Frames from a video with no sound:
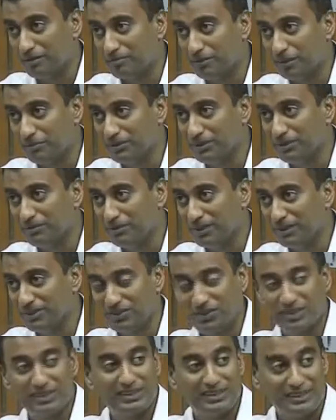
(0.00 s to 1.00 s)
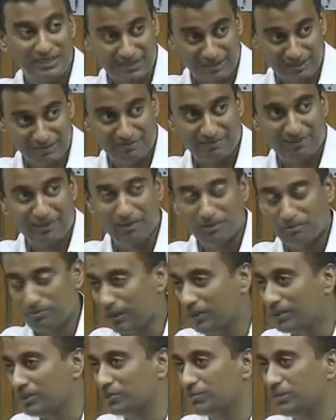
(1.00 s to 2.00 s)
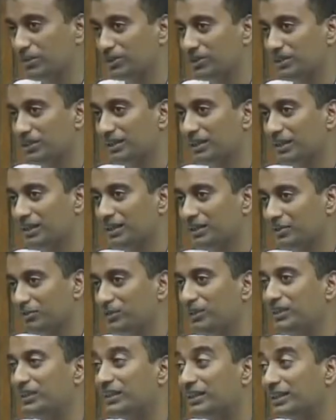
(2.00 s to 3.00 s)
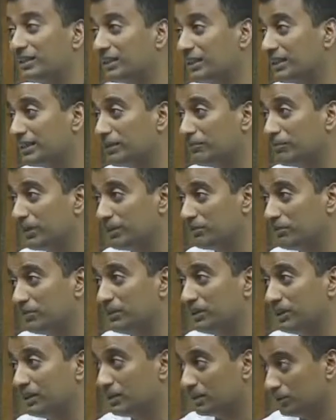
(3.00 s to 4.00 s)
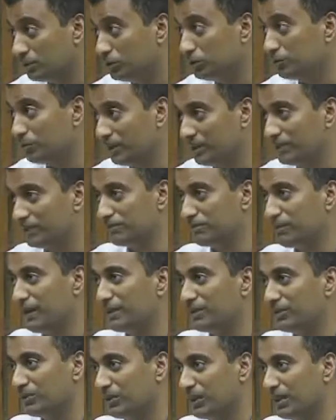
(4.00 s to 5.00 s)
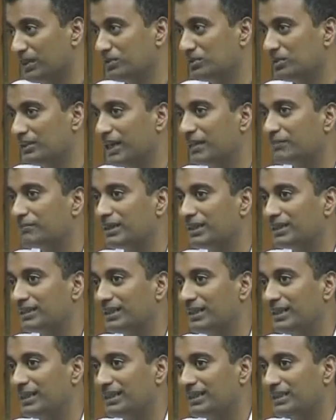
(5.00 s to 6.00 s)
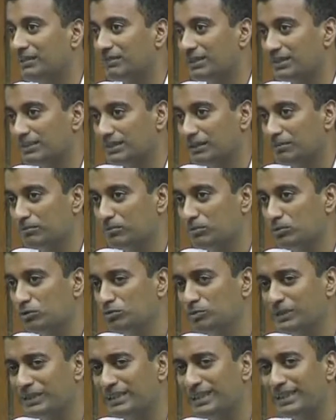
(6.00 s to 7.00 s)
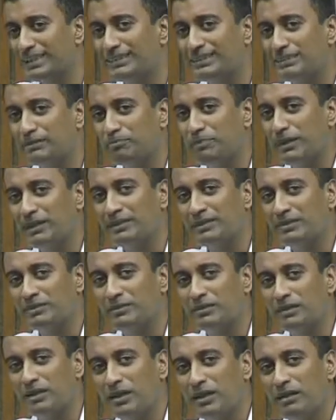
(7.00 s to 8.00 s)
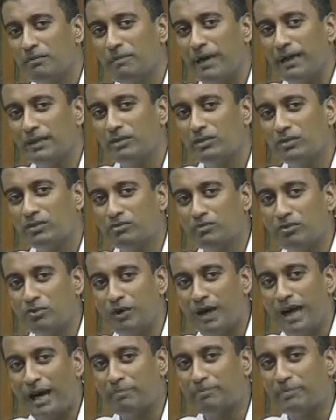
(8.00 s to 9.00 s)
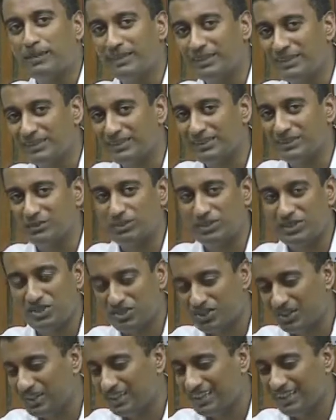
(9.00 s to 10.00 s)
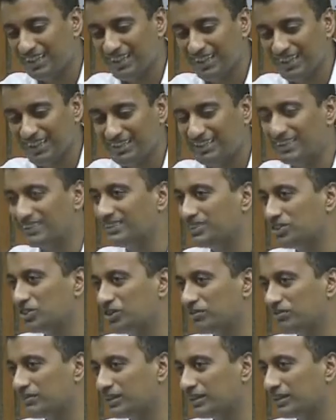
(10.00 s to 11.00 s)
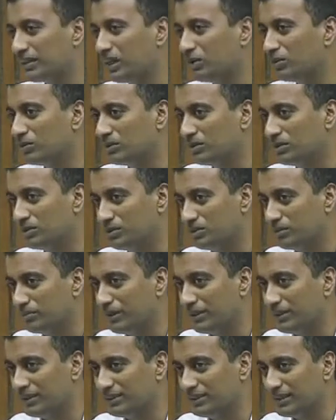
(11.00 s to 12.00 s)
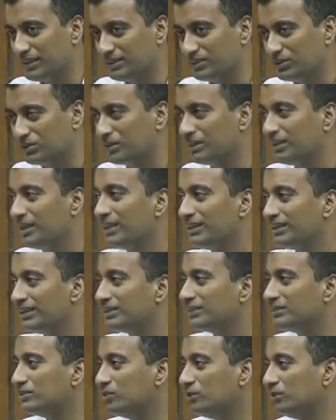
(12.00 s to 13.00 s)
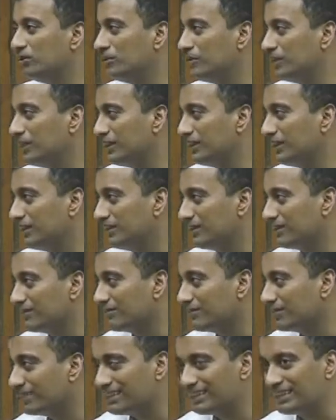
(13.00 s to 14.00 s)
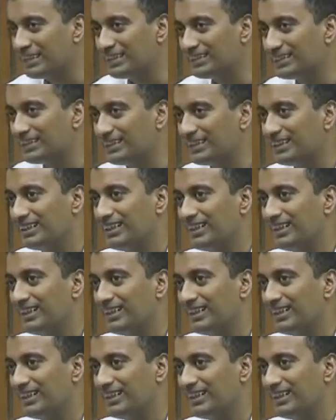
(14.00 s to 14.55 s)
Prabir mentioned and Pranesh mentioned, we hear that there might be a new patent manual, and so that might give us some movement. There is a patent manual for applicants which doesn't shift the ground tremendously. So there's no great